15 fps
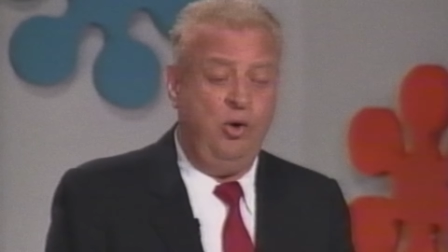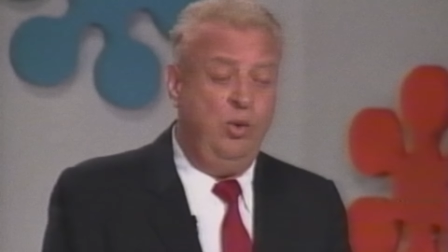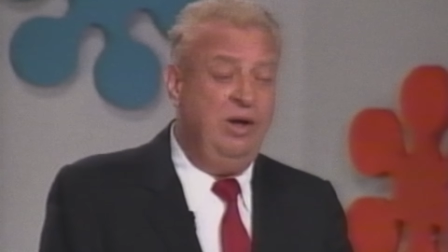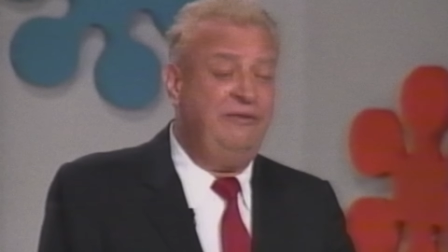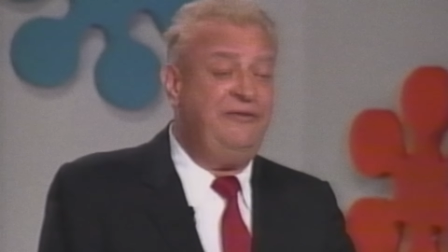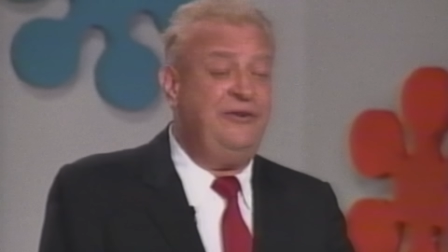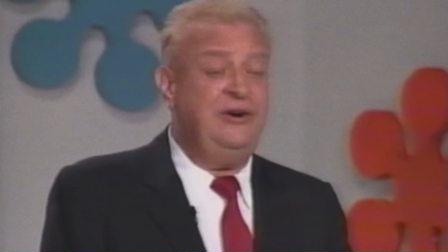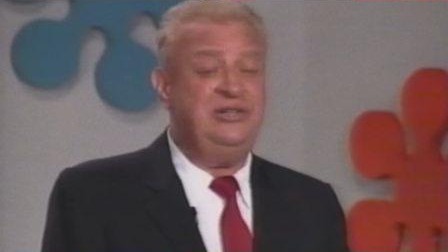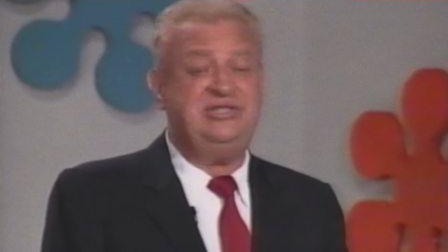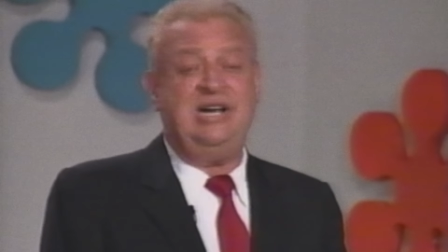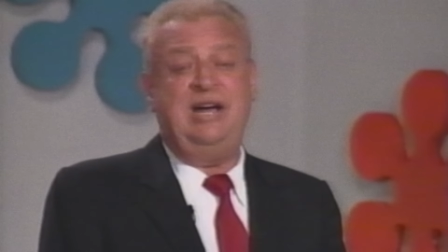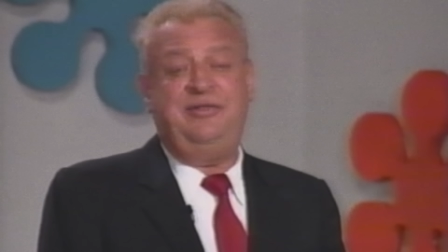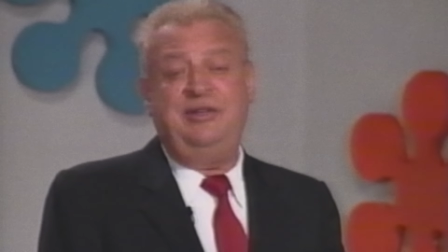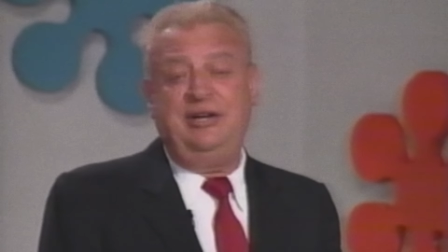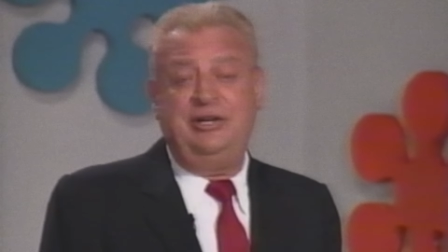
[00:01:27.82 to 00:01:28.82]
well, first,
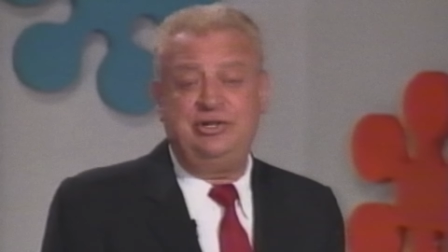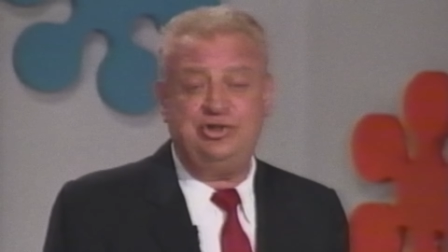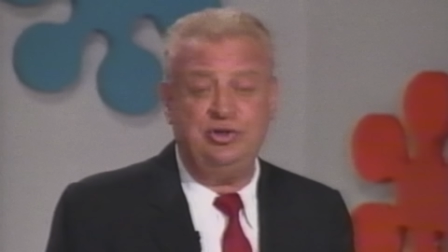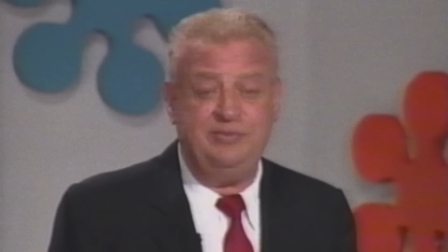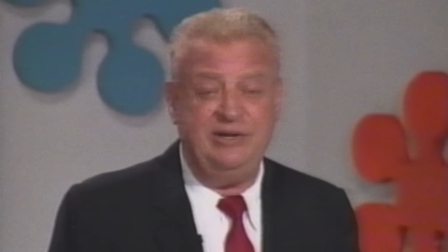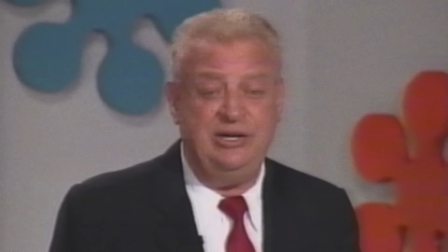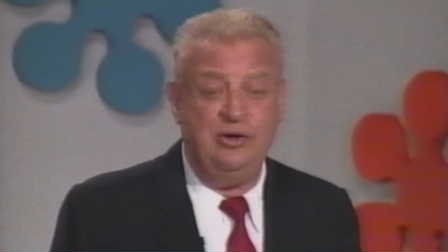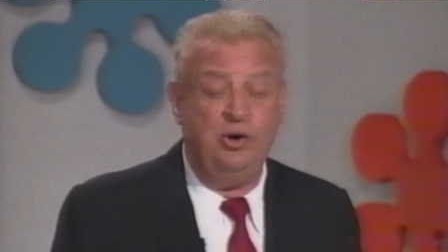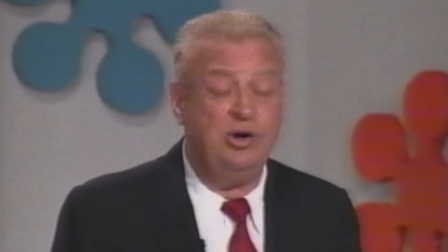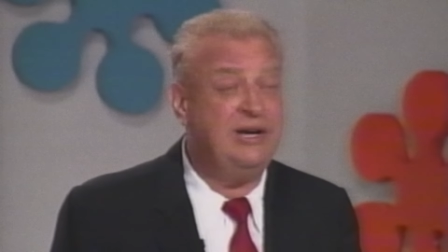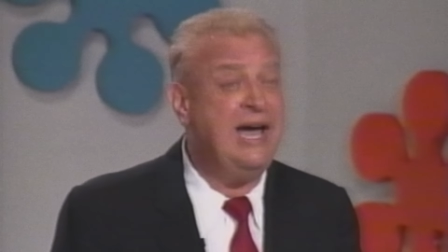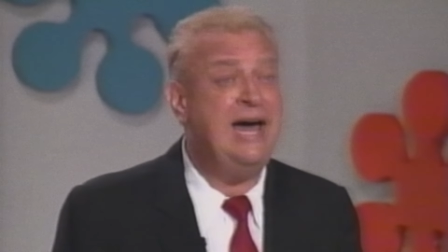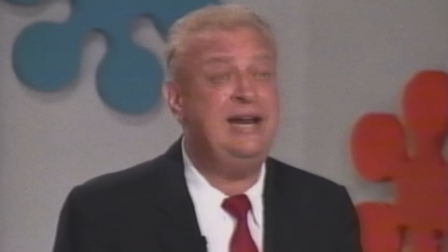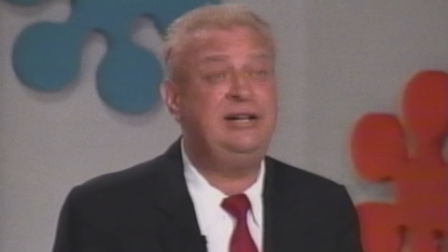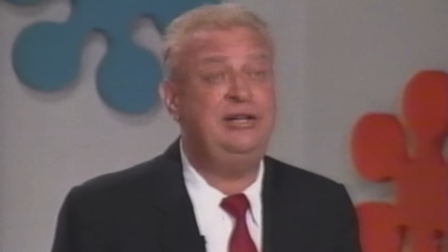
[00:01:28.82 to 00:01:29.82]
I think it should be
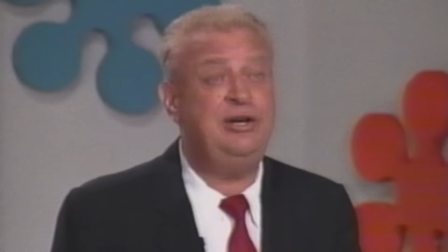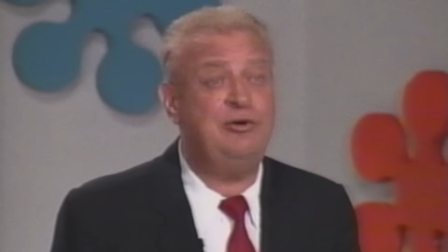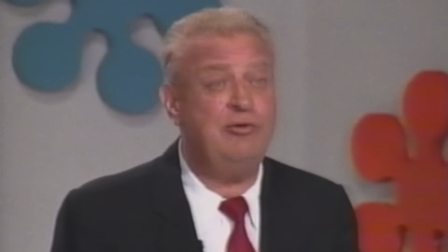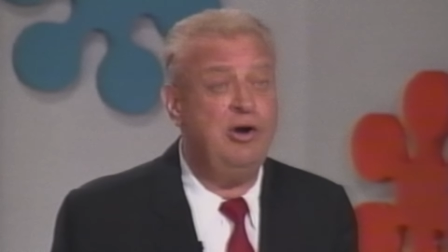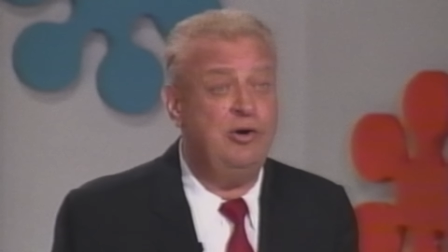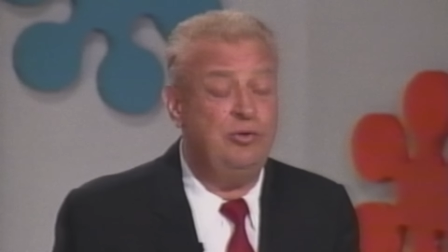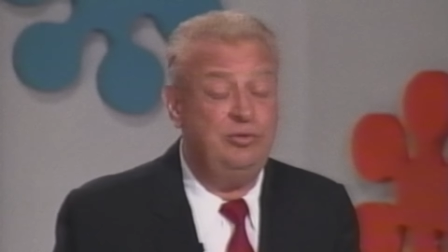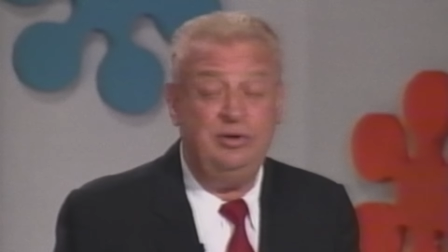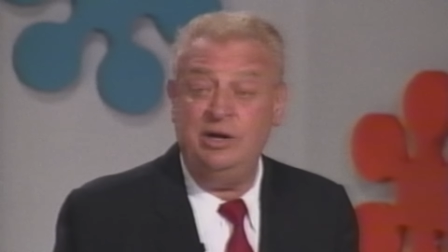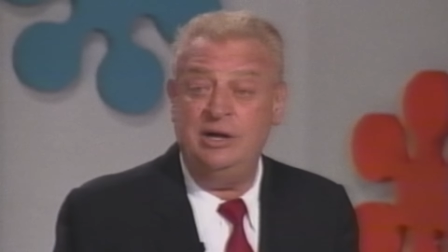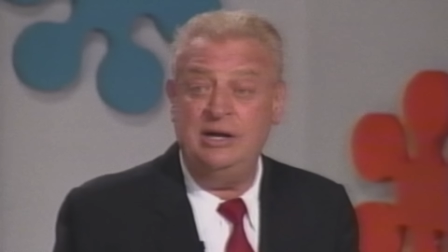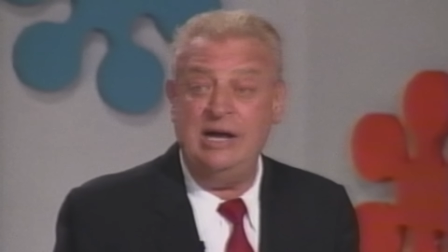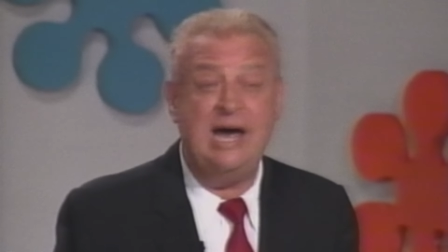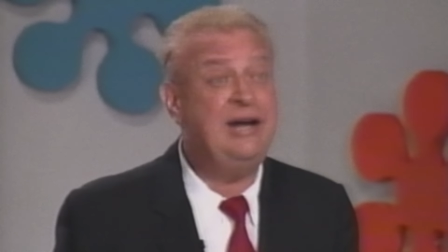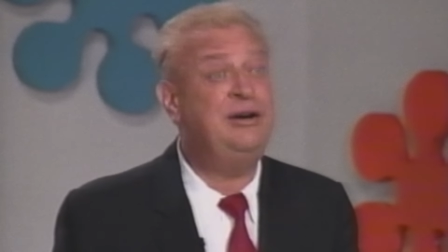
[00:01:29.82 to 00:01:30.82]
organically grown
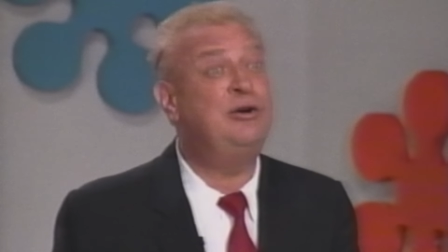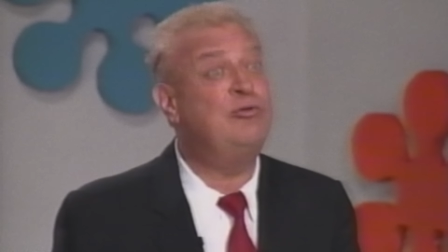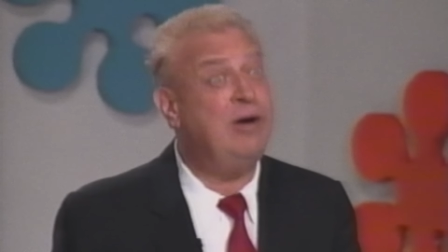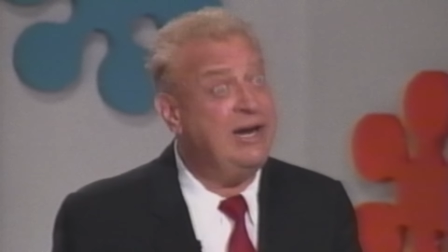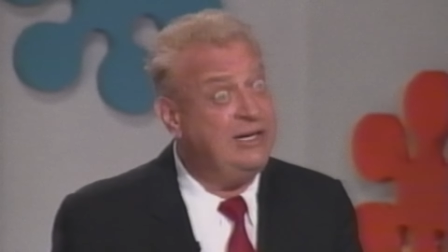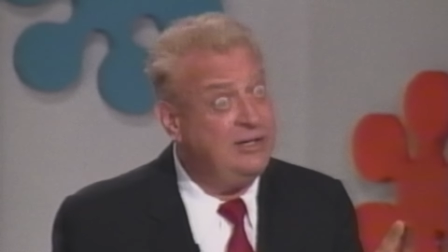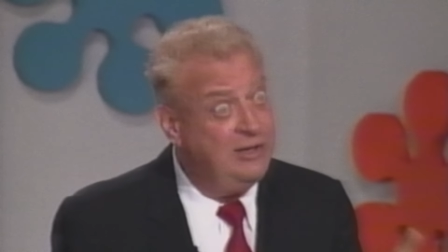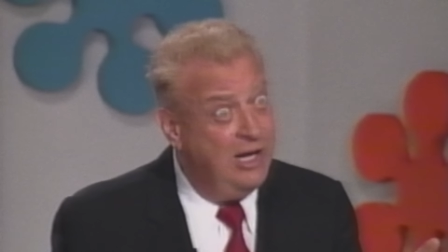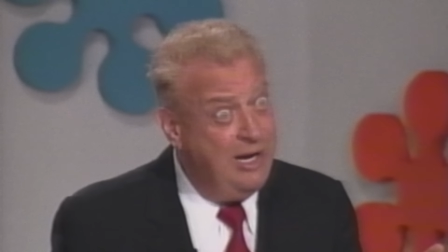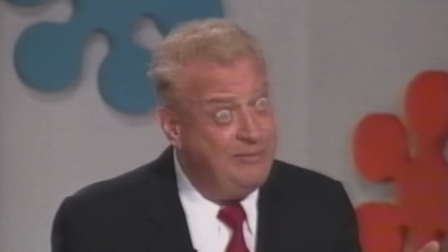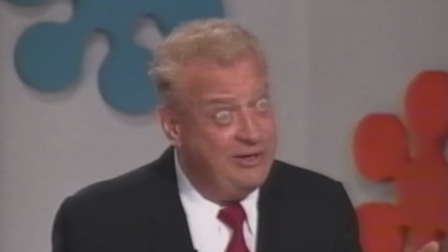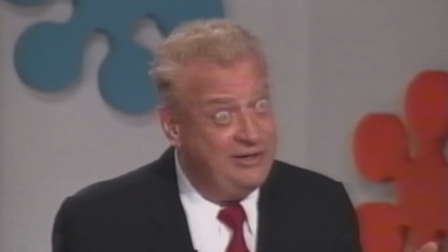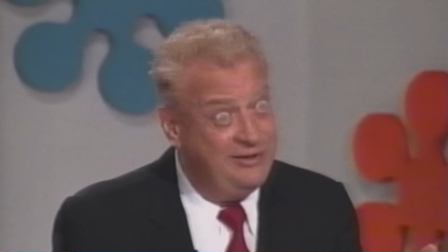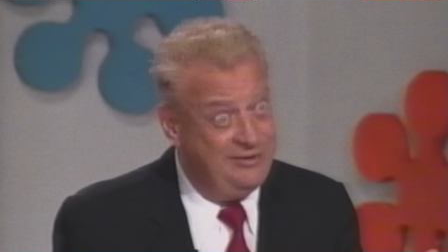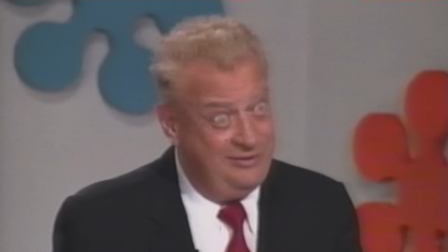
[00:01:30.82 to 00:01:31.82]
and in the right climate.